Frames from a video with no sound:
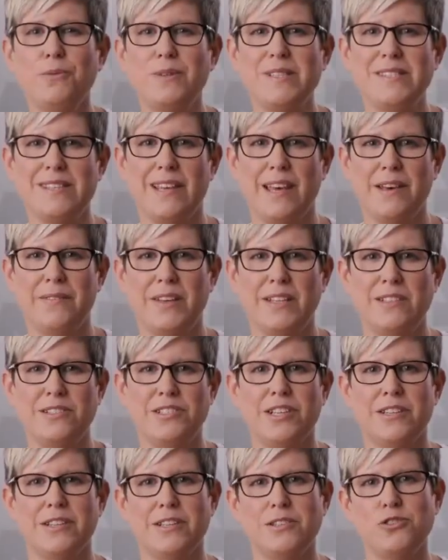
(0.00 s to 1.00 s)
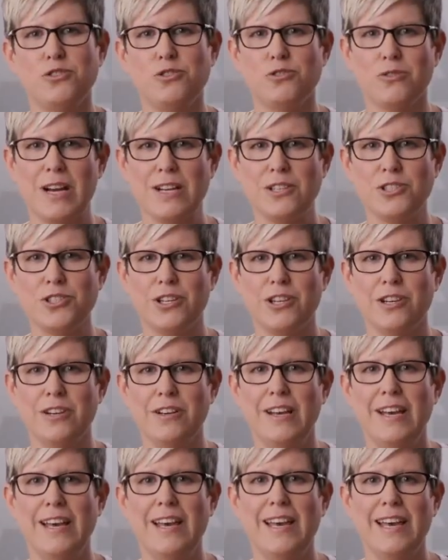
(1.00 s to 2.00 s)
was given to the structure
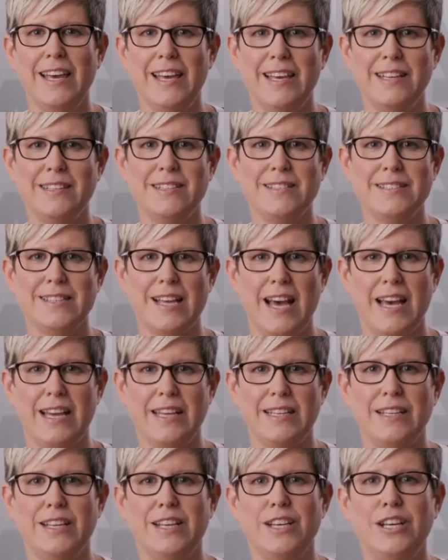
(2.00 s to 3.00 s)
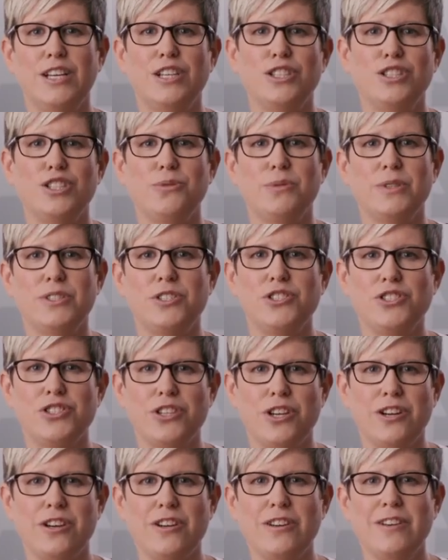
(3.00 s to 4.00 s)
and design to
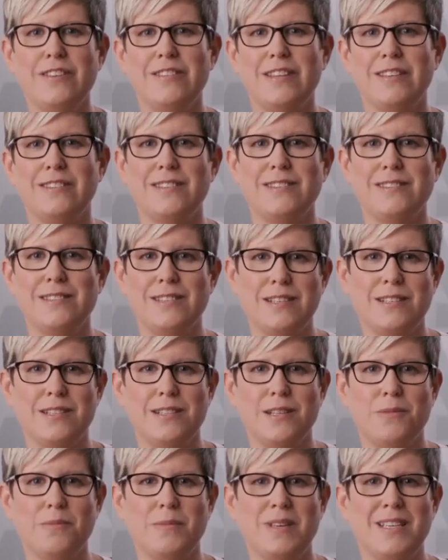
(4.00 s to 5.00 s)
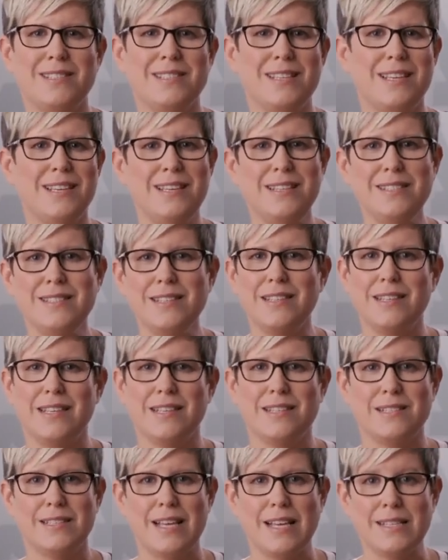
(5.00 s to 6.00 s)
ensure that the system is easily
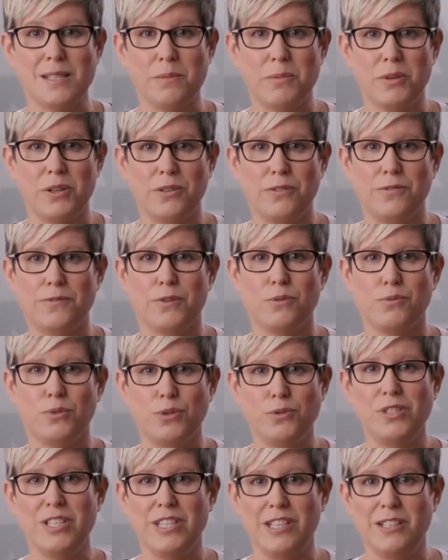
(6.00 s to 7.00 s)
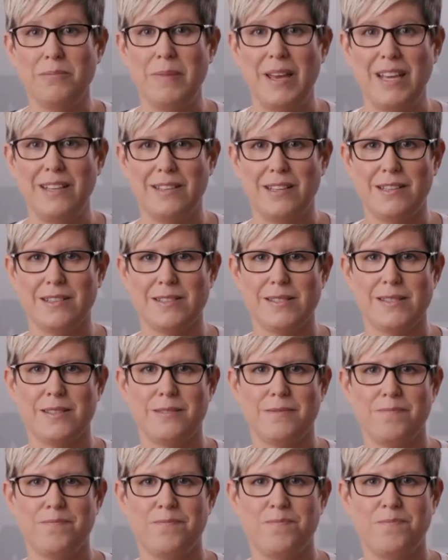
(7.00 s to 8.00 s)
accessible for routine maintenance.
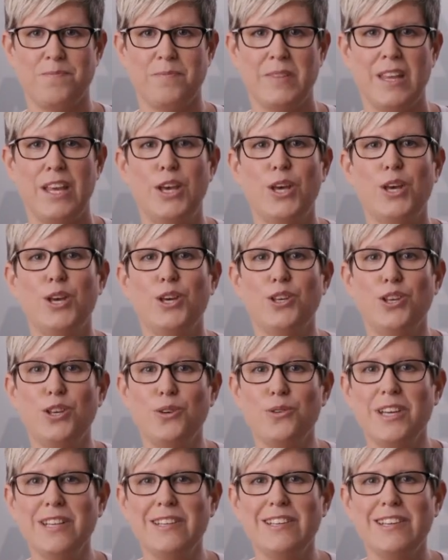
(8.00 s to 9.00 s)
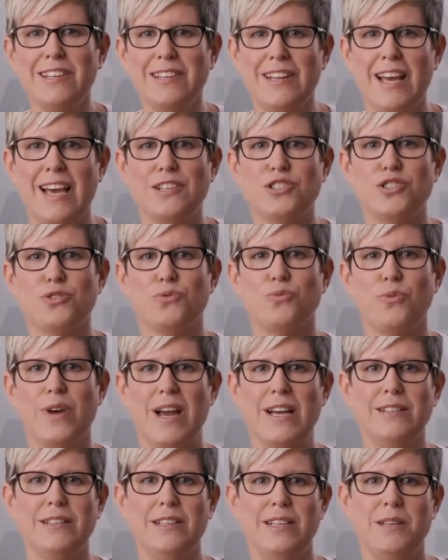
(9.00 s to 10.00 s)
You can connect
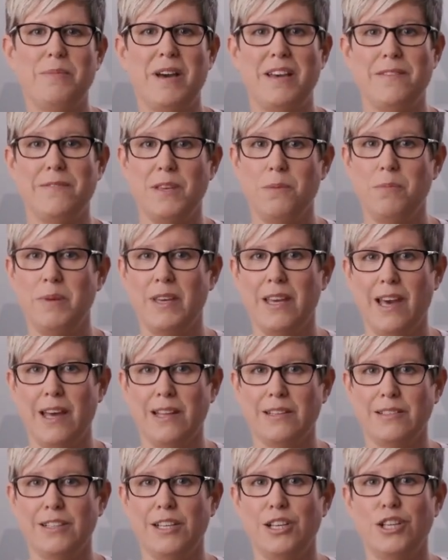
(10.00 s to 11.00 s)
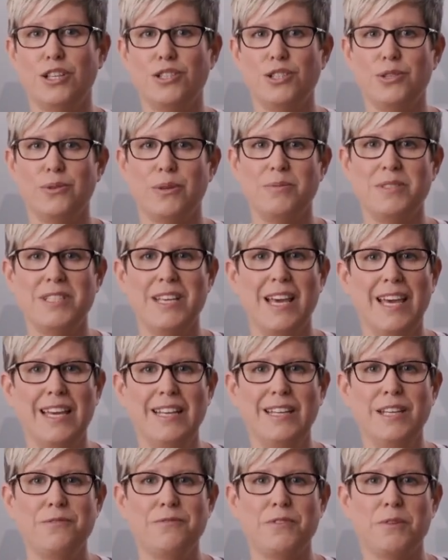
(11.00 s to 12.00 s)
directly by VPN to
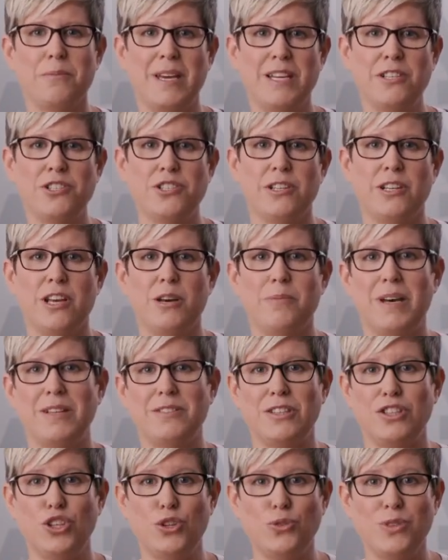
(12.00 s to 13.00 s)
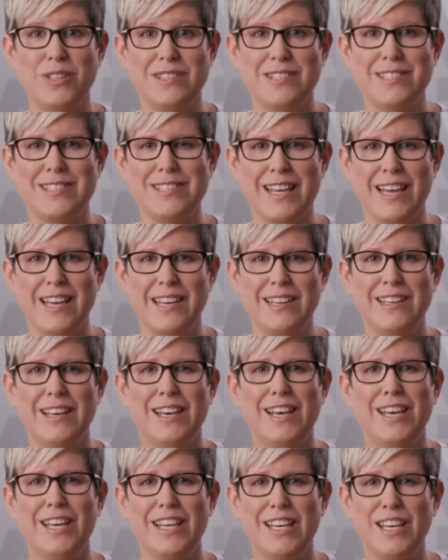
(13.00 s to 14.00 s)
obtain information about the unit's state
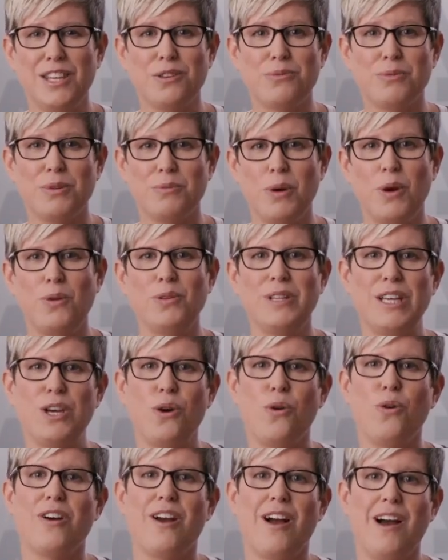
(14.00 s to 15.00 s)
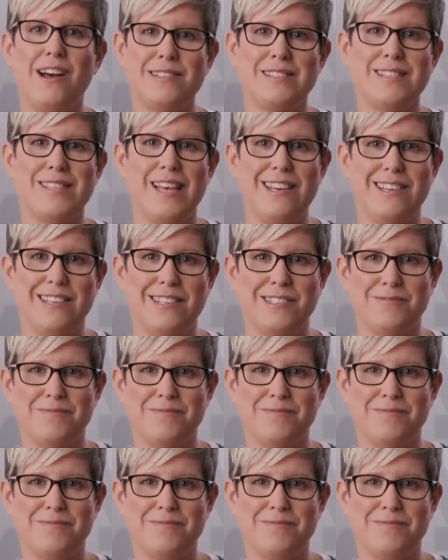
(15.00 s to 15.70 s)
either remotely or on-site.